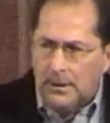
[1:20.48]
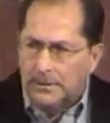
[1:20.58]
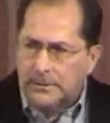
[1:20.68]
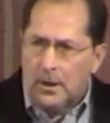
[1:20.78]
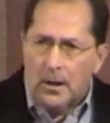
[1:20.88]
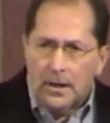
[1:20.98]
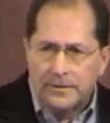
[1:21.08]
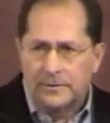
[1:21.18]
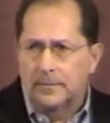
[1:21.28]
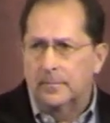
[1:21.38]
It's
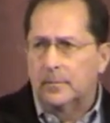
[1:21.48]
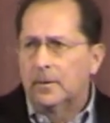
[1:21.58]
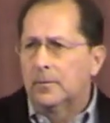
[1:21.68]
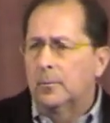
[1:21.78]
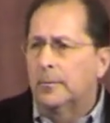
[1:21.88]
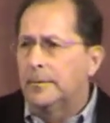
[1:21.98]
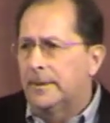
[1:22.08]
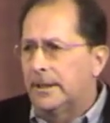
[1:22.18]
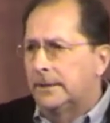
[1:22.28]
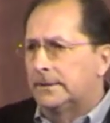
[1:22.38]
awesome when we
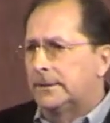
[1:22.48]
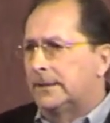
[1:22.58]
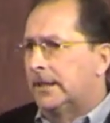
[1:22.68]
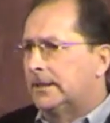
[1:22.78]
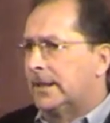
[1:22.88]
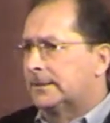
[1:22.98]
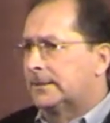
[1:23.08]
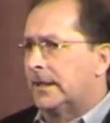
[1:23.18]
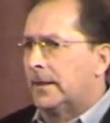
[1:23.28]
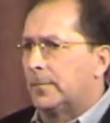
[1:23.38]
begin to take that
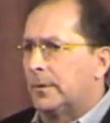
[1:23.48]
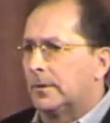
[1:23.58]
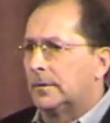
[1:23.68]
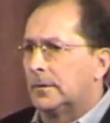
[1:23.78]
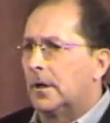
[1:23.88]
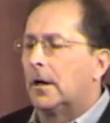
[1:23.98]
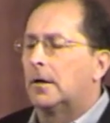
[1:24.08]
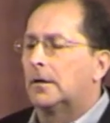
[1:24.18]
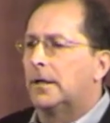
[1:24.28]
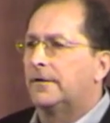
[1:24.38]
step.
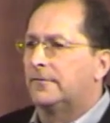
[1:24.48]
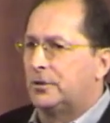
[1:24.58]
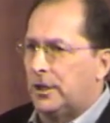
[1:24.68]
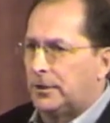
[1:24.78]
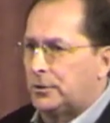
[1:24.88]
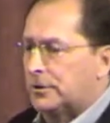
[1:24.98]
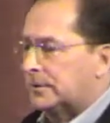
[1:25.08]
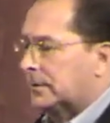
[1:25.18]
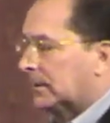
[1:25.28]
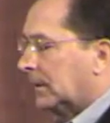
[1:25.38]
Our life
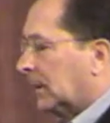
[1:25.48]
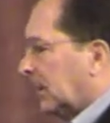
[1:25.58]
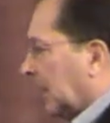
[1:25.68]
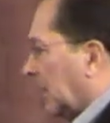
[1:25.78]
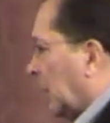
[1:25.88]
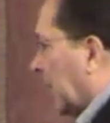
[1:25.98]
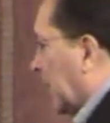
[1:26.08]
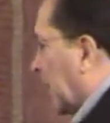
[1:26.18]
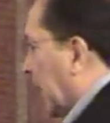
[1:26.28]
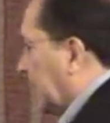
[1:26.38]
changes. And when
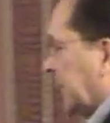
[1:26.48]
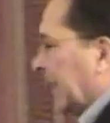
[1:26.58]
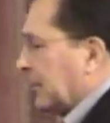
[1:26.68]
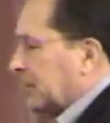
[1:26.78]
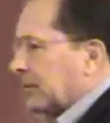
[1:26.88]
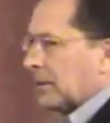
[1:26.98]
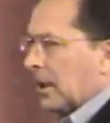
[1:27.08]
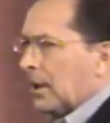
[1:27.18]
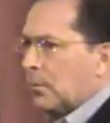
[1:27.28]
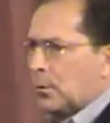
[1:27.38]
our life changes,
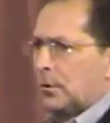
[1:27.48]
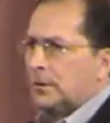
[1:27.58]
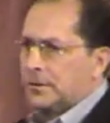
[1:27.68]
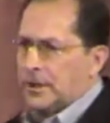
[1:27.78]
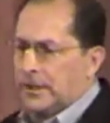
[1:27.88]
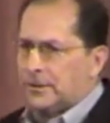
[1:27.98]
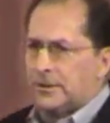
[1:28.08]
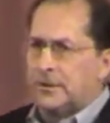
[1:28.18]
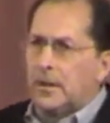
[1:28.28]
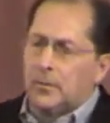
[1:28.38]
our world
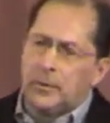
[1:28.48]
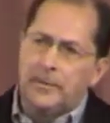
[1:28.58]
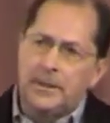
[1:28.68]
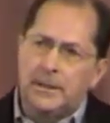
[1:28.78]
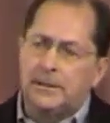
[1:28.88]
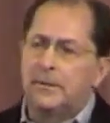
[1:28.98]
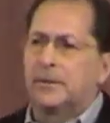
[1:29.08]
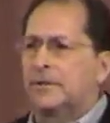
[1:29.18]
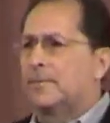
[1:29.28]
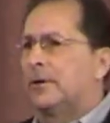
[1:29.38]
changes, we begin to
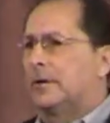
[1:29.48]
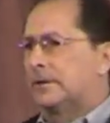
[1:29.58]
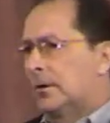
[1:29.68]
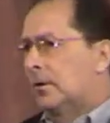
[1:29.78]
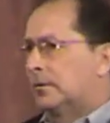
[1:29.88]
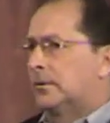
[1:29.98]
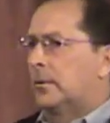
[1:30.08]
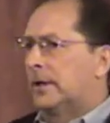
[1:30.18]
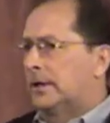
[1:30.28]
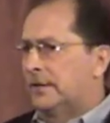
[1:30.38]
experience a whole new
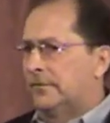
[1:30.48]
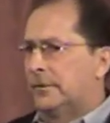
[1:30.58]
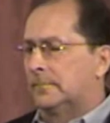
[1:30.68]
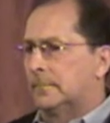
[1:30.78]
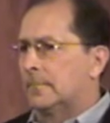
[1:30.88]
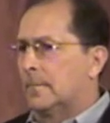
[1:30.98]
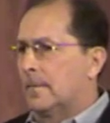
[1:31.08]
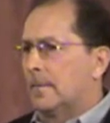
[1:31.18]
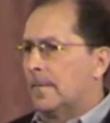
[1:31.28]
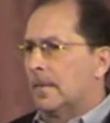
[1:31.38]
way of living
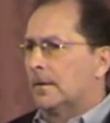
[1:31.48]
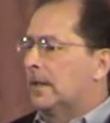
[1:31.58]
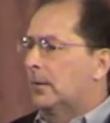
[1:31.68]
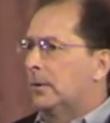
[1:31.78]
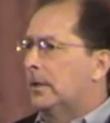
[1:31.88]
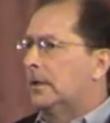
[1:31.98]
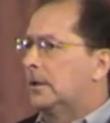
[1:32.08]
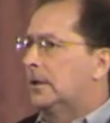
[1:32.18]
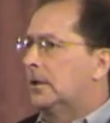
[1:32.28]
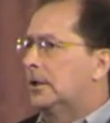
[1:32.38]
that
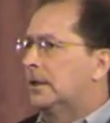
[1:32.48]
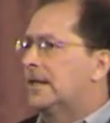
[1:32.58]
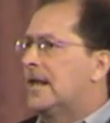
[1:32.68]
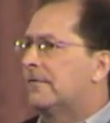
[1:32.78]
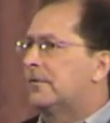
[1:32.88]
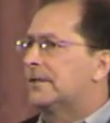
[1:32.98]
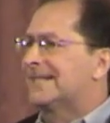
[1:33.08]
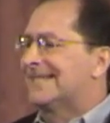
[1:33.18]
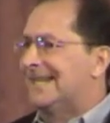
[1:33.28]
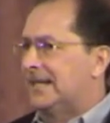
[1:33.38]
we could never
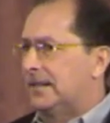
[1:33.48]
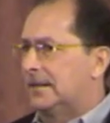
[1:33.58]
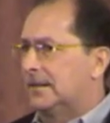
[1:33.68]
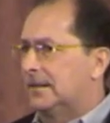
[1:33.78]
see